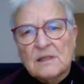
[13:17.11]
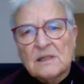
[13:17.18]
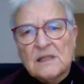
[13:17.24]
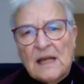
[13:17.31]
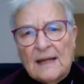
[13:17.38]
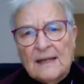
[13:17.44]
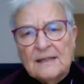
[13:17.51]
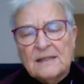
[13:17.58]

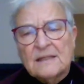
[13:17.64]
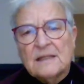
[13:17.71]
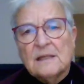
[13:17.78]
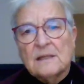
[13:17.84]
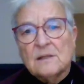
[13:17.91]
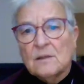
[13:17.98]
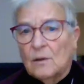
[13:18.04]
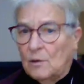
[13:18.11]

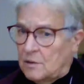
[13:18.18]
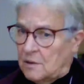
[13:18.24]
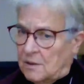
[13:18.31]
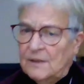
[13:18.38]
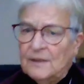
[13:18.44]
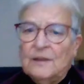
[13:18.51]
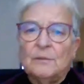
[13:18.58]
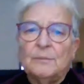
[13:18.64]
sciences,
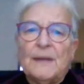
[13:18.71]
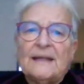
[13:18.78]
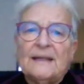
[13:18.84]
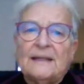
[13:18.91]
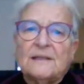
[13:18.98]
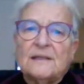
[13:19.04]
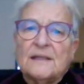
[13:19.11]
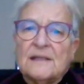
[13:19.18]
also in
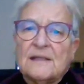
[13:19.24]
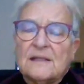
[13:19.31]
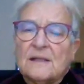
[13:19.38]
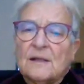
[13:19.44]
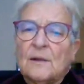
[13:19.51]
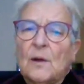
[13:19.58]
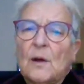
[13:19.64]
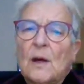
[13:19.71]
humanities.